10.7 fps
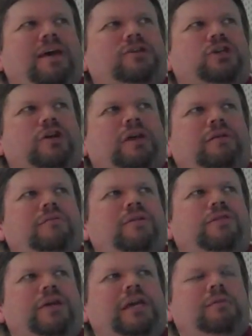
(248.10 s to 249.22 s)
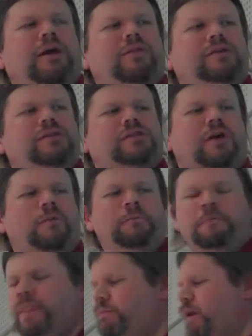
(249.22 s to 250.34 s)
journey in thinking about this. So,
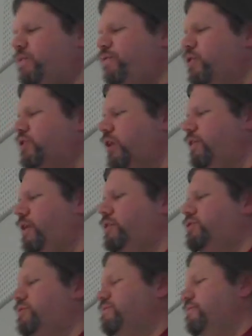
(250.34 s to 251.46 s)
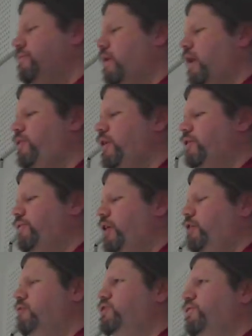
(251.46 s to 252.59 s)
metaphors like this, I think, are very
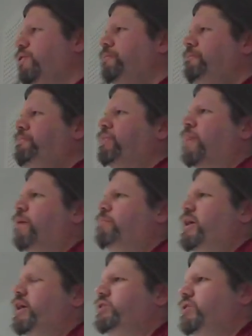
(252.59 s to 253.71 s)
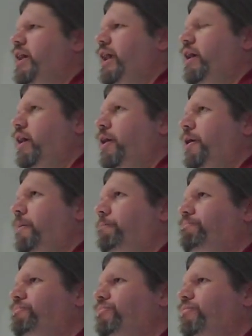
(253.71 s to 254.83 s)
useful because they
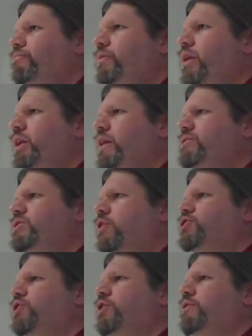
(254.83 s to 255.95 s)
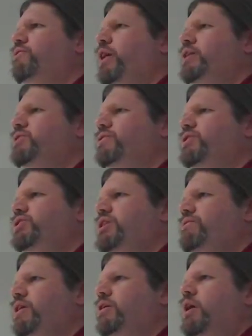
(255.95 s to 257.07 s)
give us alternative ways of
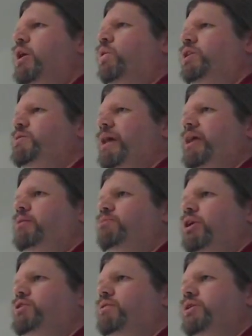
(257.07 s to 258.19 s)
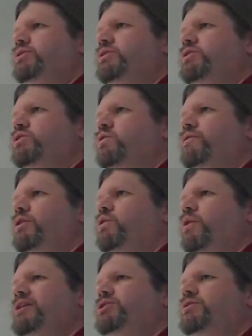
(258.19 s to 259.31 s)
conceiving what debate can bring to us. This is sort of a
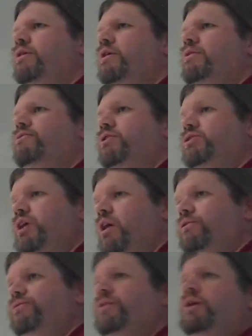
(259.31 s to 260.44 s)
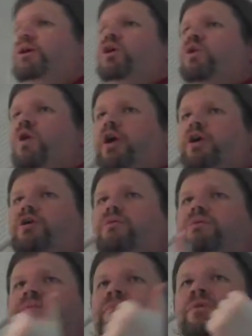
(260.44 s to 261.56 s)
quest for the self. Who are you?
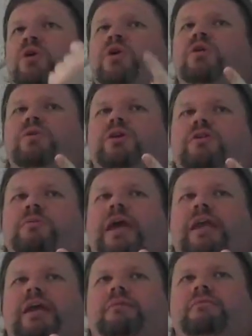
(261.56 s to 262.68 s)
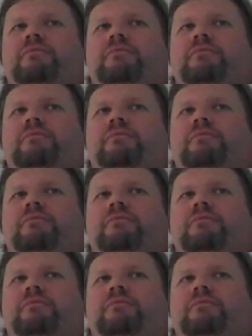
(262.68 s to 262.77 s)
Who are you when you're debating?